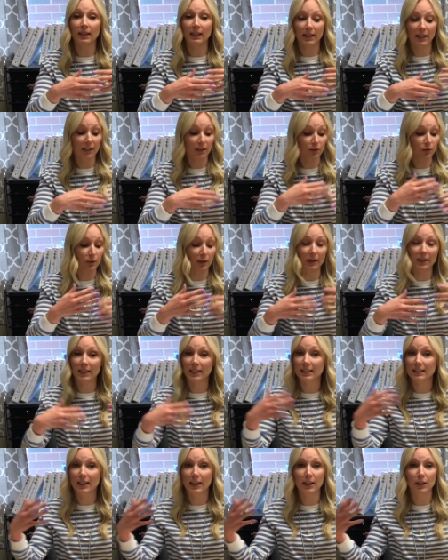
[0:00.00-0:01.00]
it in throughout the
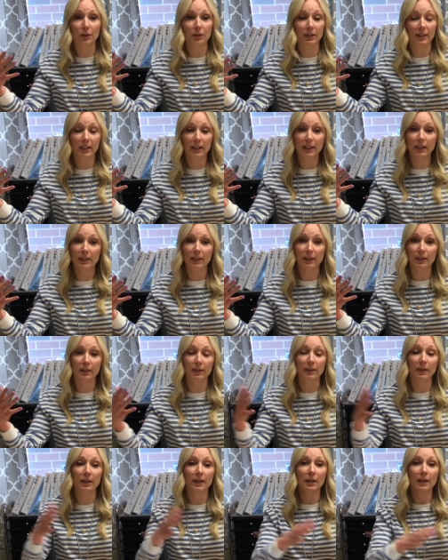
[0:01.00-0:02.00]
entire year.